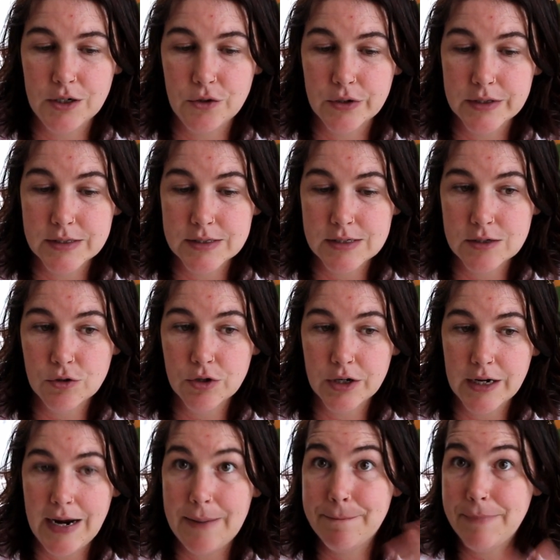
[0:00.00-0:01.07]
you can still
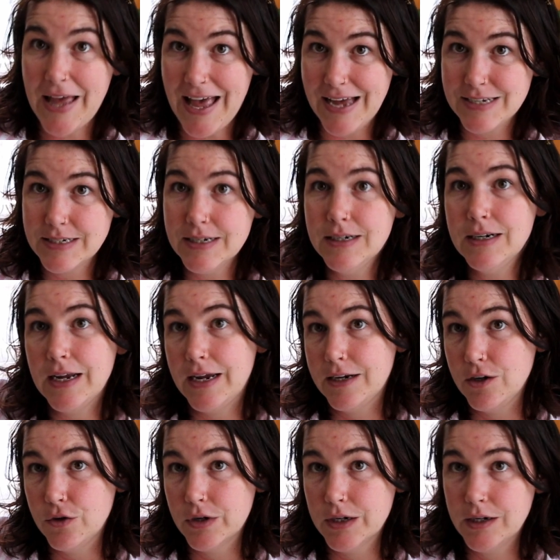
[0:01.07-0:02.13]
create pattern
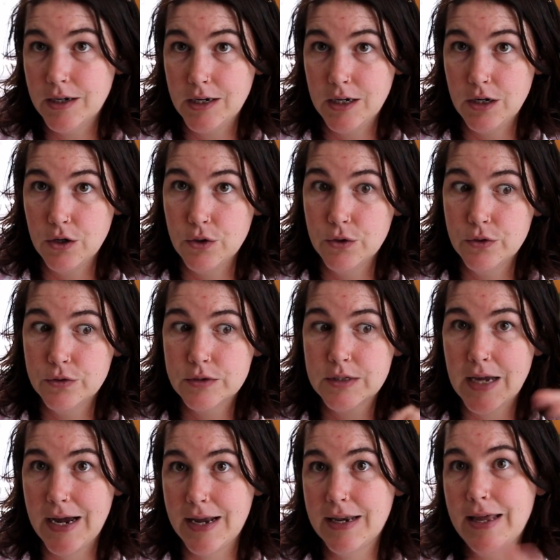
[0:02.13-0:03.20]
and you can use
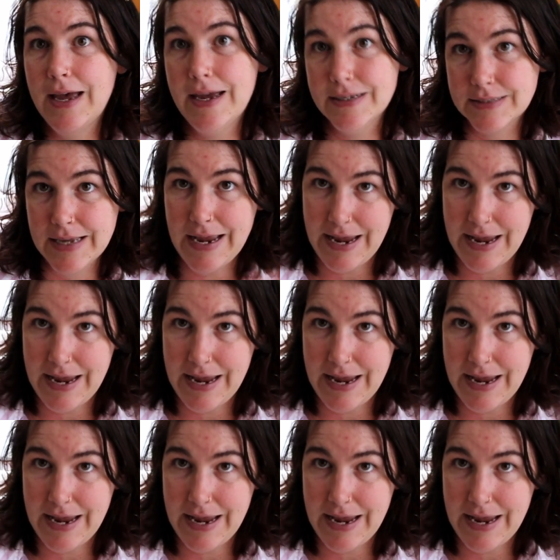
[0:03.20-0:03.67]
color as